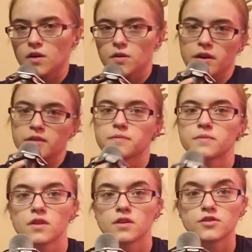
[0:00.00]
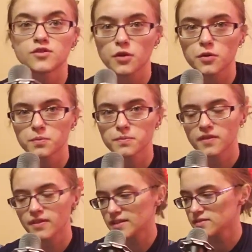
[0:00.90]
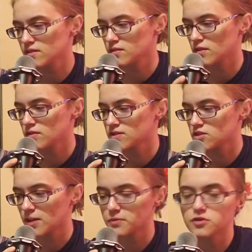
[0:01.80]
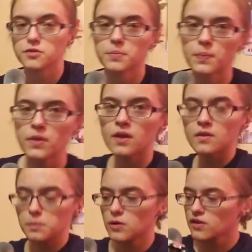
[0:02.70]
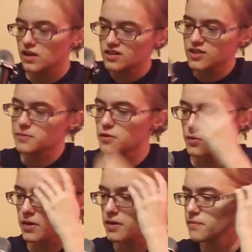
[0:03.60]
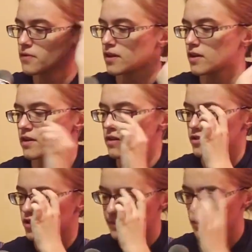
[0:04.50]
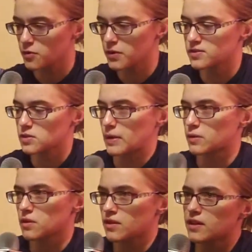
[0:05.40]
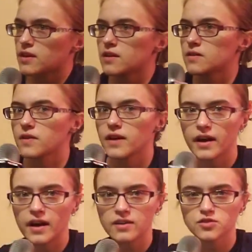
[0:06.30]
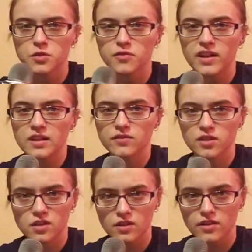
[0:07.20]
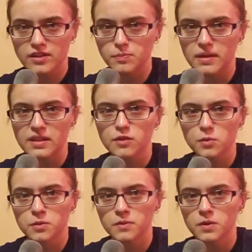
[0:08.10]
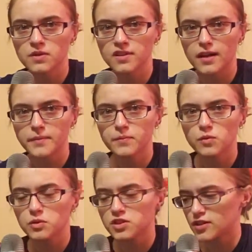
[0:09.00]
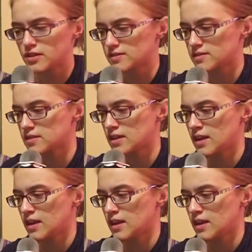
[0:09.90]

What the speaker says: Alright, so that's chapter 2. Moving on to chapter 3. Chapter 3 is about the sort of elephant that's been in the room the whole time, which is